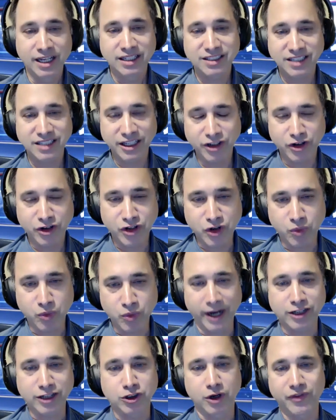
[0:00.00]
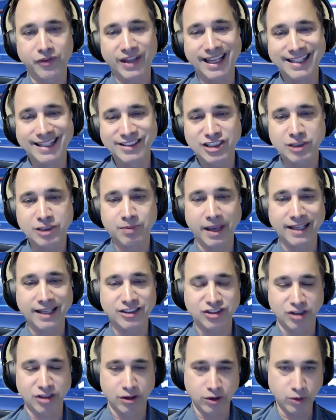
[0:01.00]
Senior Director of In
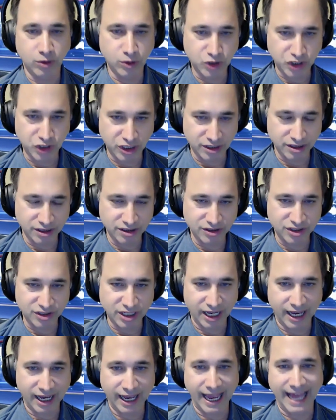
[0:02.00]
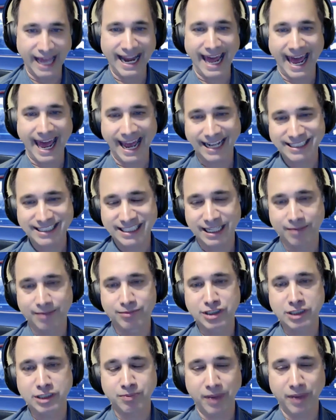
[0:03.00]
Space Solutions uh, at Axiom
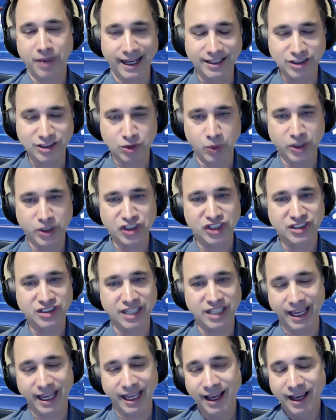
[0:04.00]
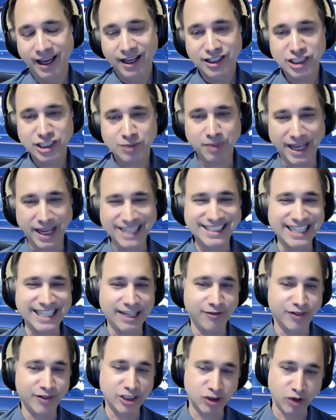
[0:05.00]
Space, which is a space
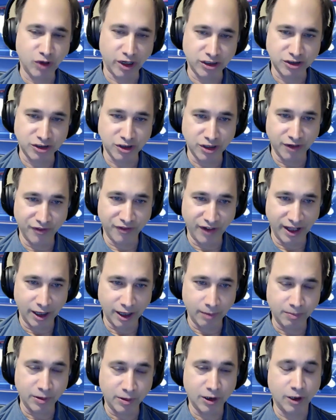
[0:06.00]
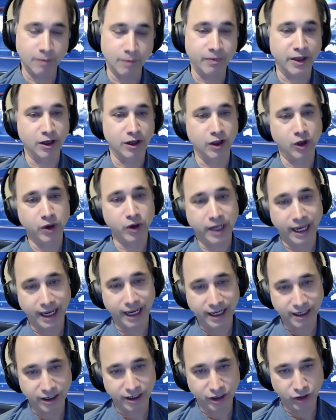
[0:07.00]
infrastructure developer. They're
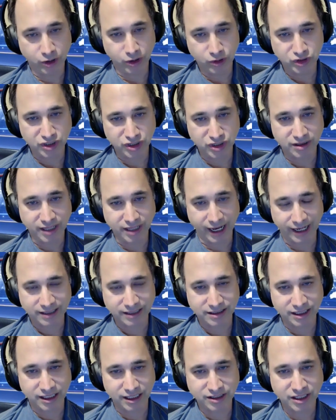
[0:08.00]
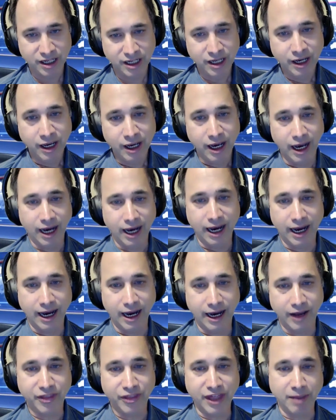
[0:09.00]
located in Houston, Texas.
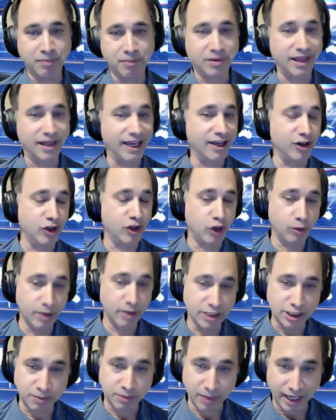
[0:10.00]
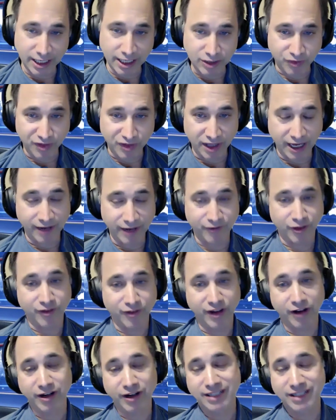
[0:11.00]
Uh, they plan human spaceflight for
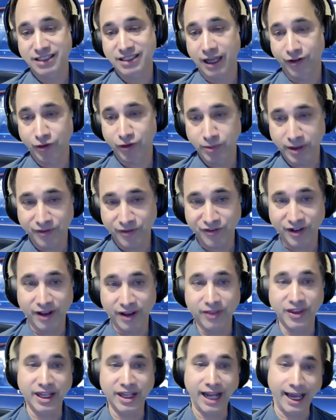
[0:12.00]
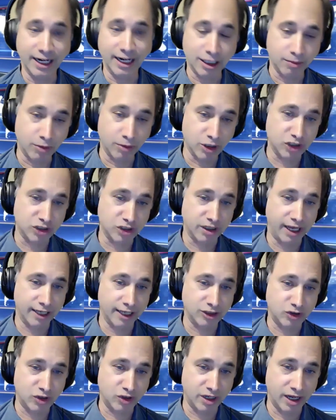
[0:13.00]
various government funded and commercial
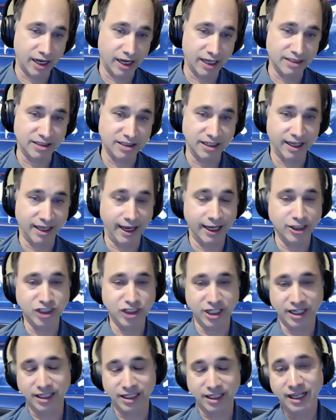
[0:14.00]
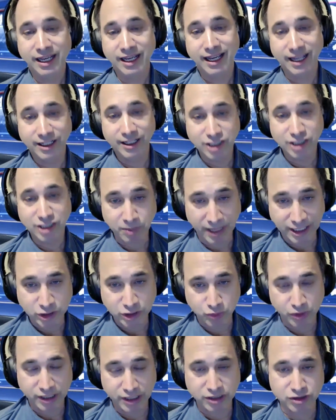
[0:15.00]
astronauts engaging in in
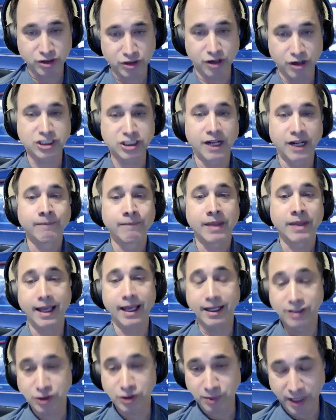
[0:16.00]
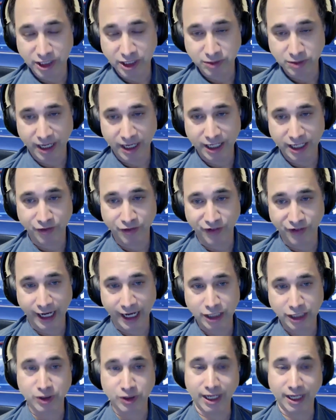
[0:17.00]
space research in space
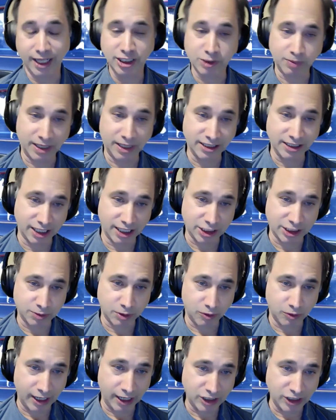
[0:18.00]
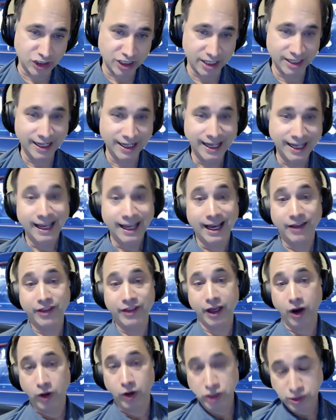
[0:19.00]
manufacturing and space exploration. And
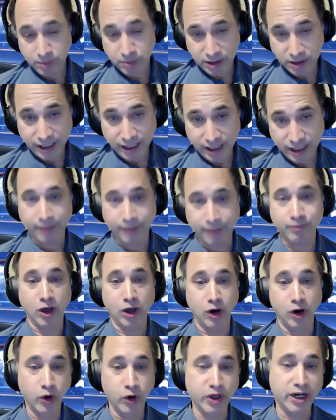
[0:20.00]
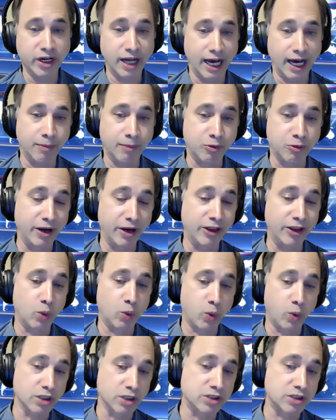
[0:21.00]
they ultimately aim to own and operate the
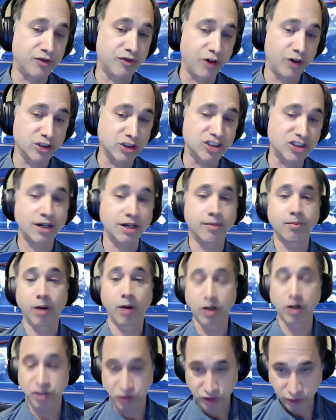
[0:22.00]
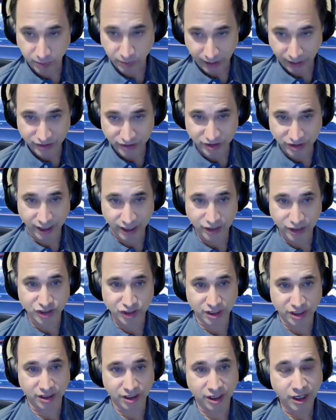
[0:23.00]
world's first commercial space
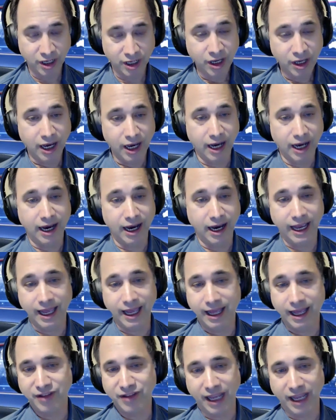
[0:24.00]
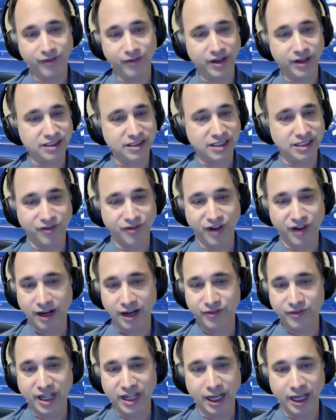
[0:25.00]
station. Uh, and David is
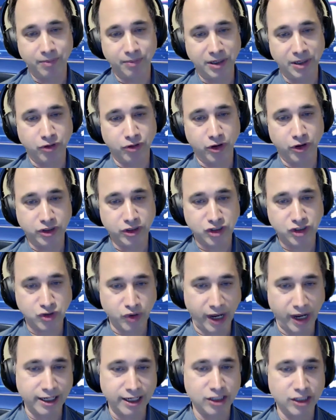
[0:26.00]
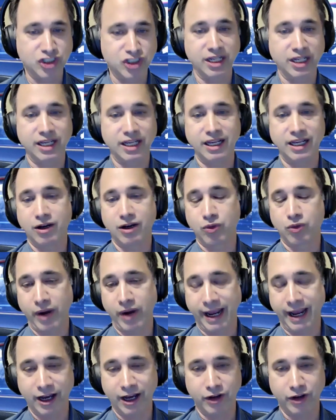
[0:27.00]
involved in helping grow the strategy
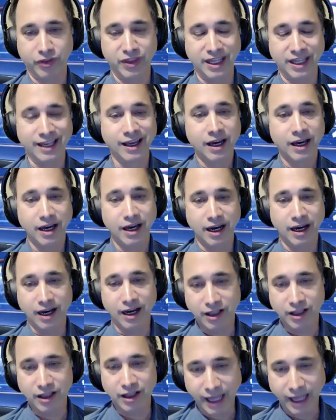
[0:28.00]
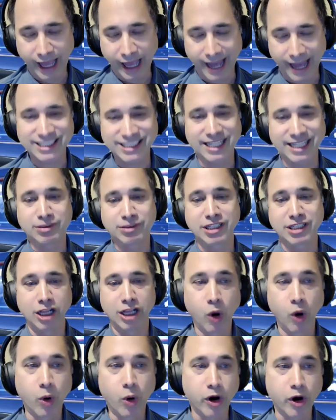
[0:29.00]
around the uh, Axiom's
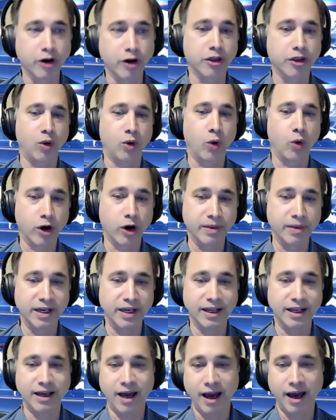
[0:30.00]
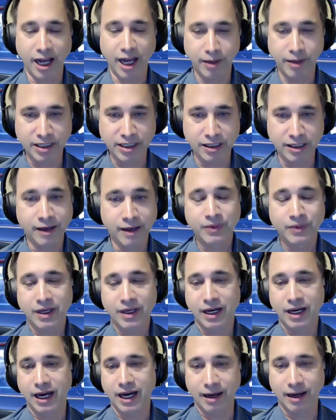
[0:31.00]
low Earth orbit economy
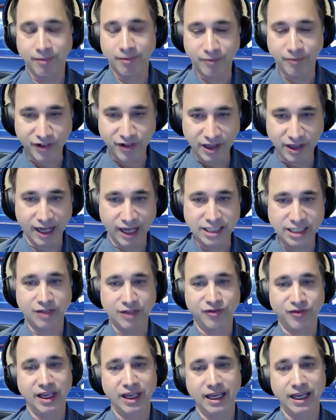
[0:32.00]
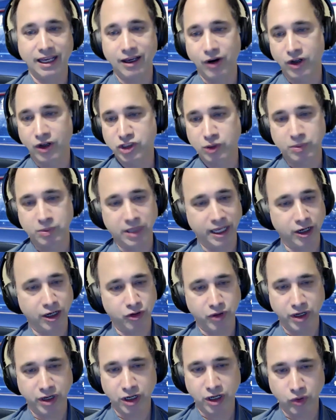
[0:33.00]
um, philosophy, also playing
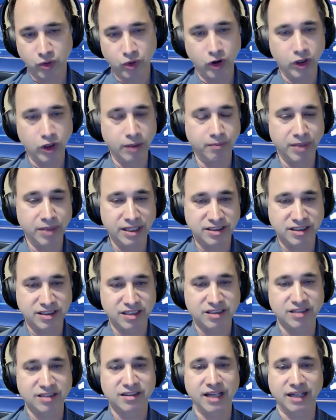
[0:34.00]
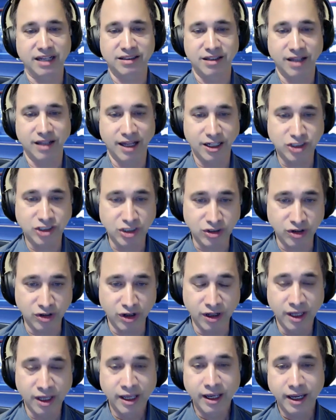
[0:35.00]
critical role in business and
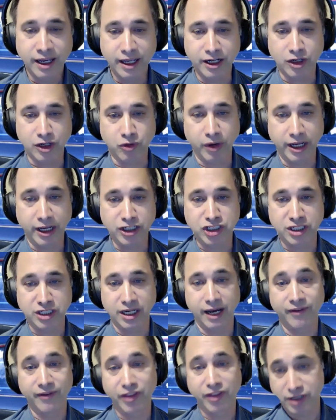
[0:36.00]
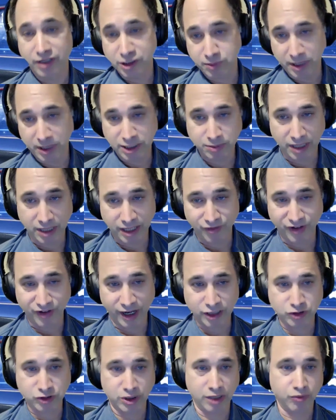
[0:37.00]
technological integration of their in space
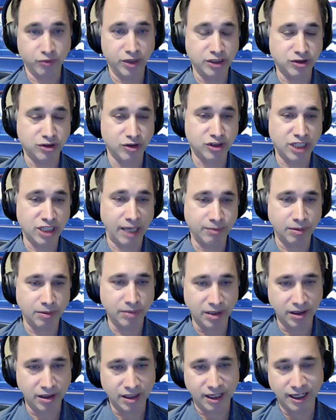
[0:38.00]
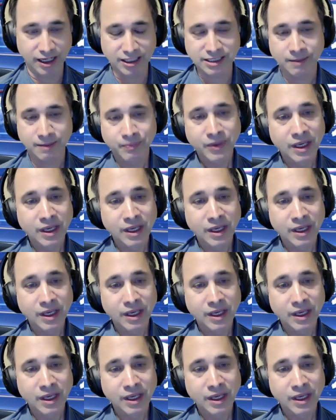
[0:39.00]
manufacturing and research capabilities.